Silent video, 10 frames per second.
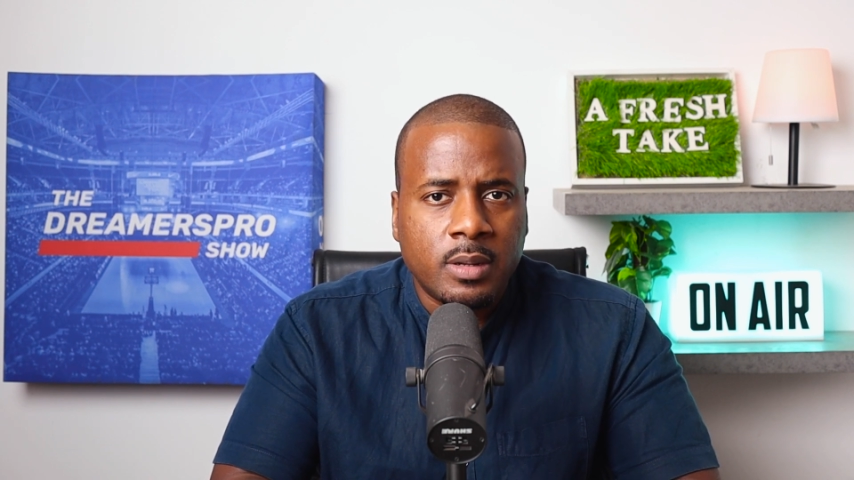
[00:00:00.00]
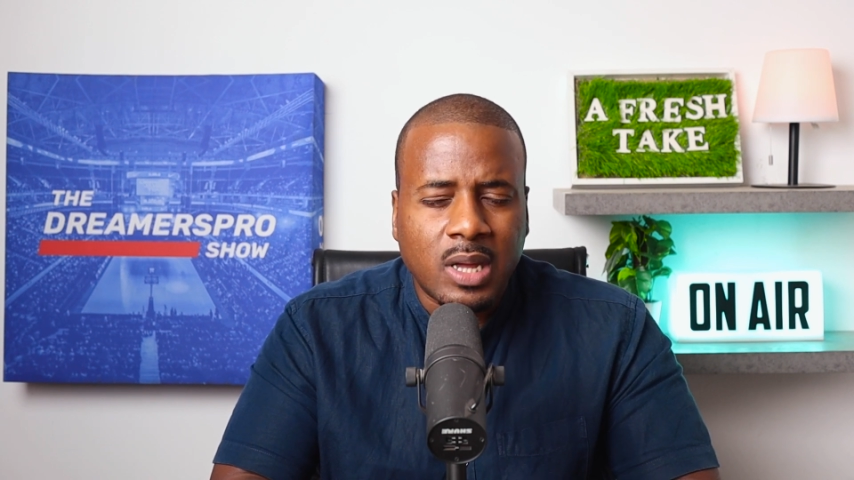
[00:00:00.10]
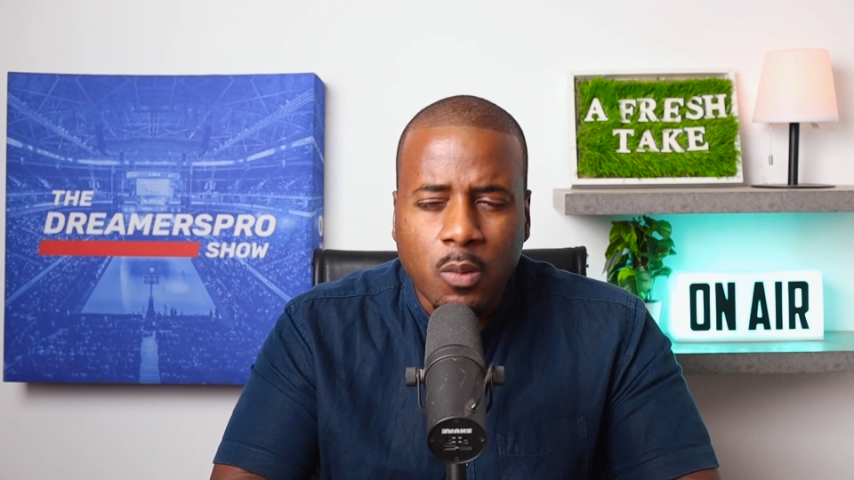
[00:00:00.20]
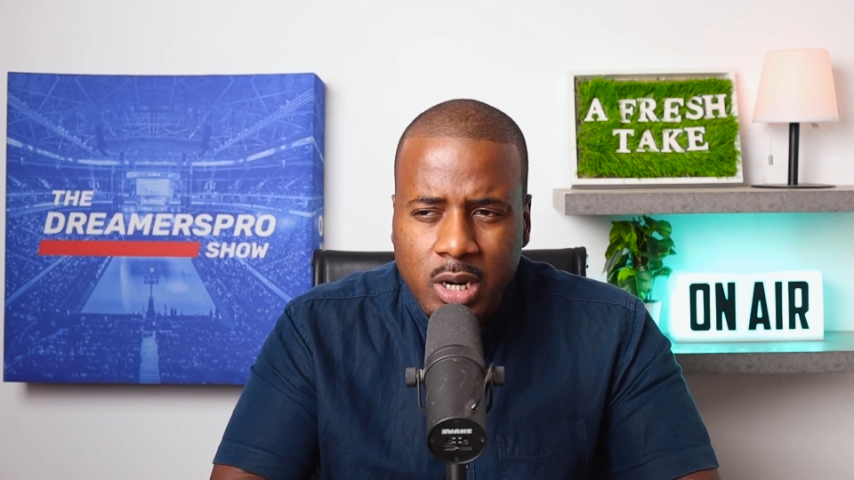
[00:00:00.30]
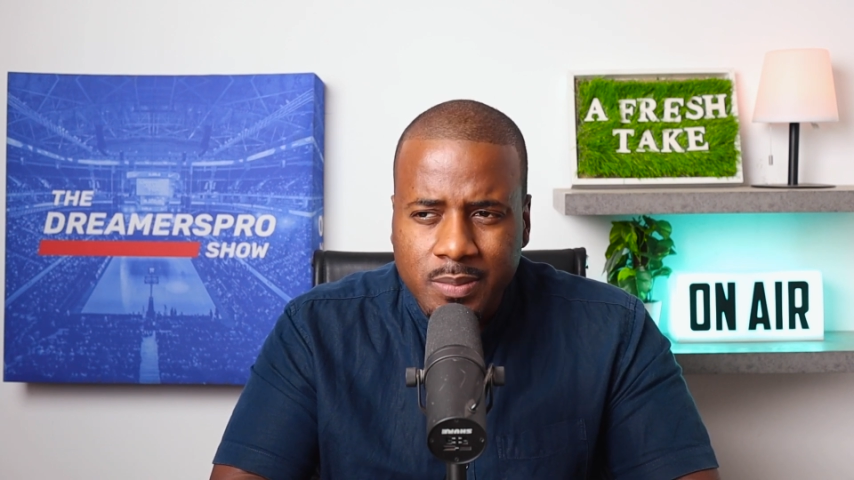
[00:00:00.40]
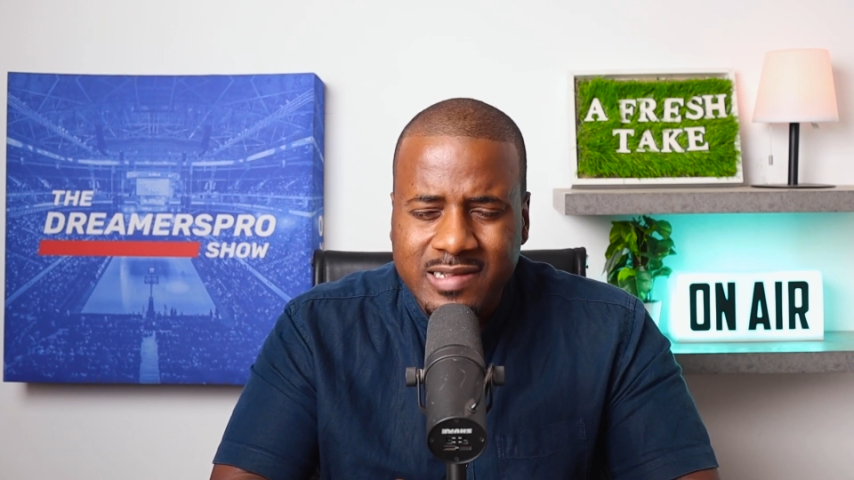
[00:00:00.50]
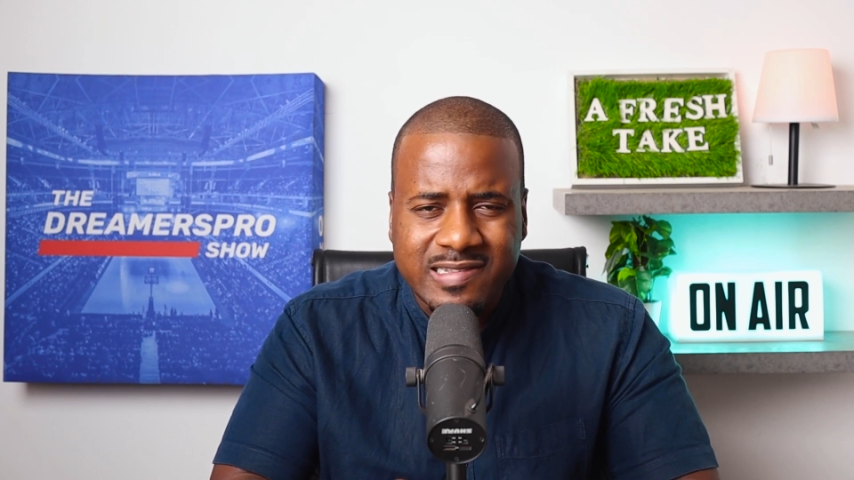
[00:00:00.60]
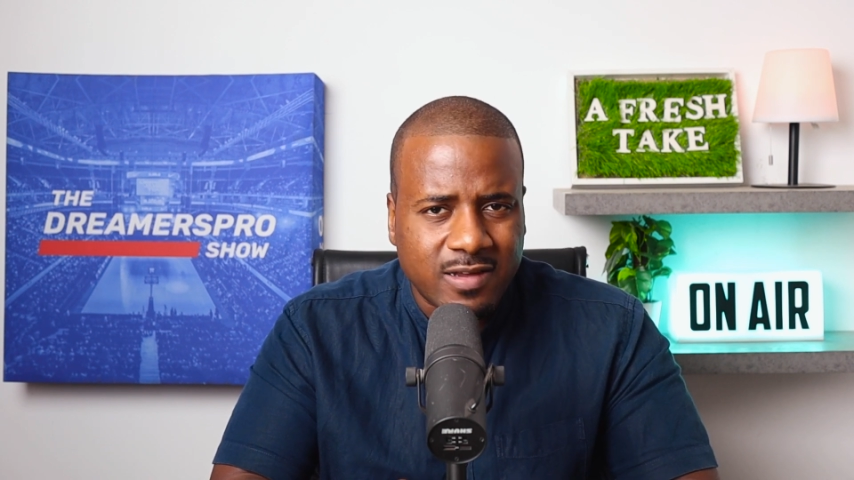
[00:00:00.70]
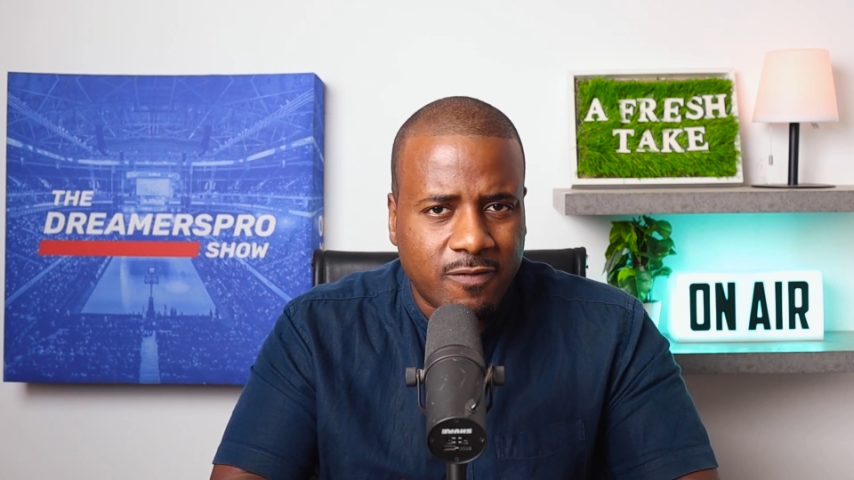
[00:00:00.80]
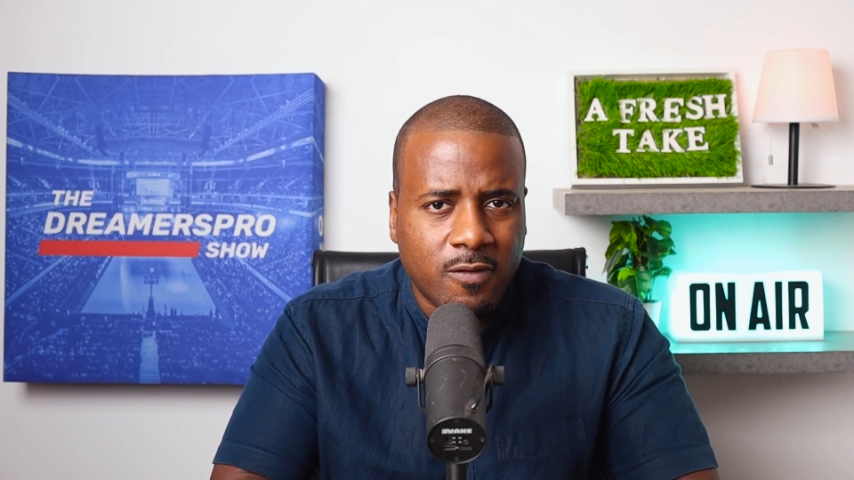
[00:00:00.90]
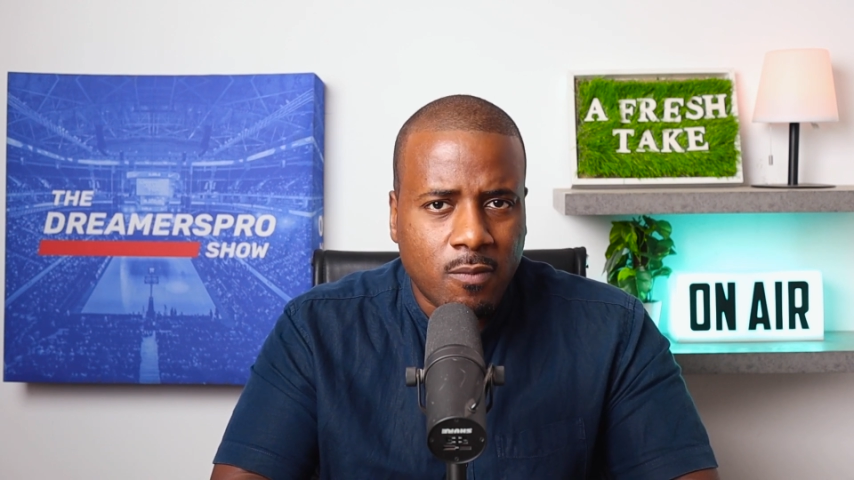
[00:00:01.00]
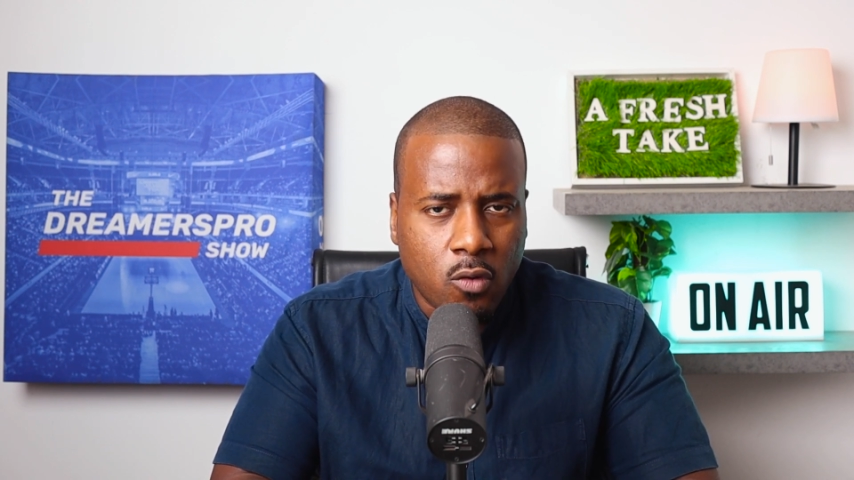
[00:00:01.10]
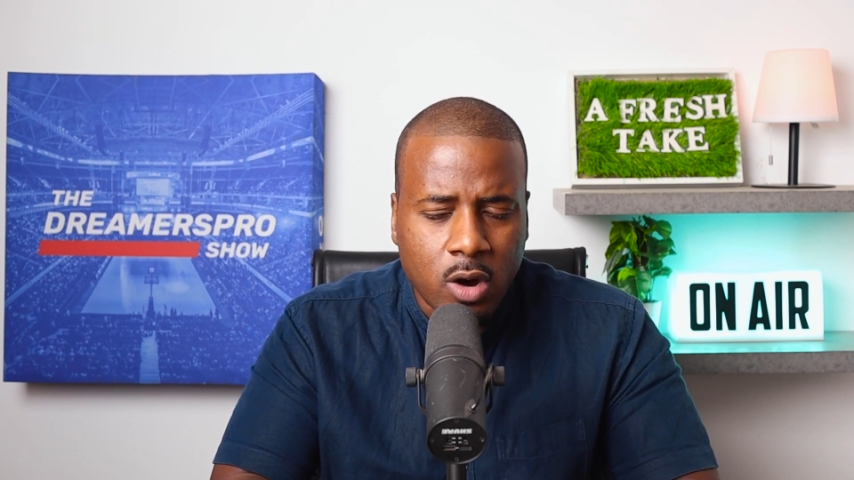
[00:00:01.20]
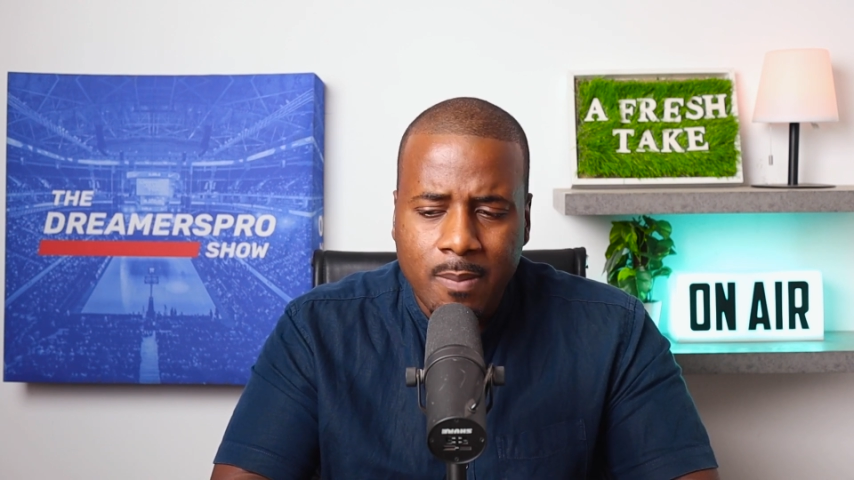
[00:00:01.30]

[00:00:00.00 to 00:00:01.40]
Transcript: They want him to suffer more.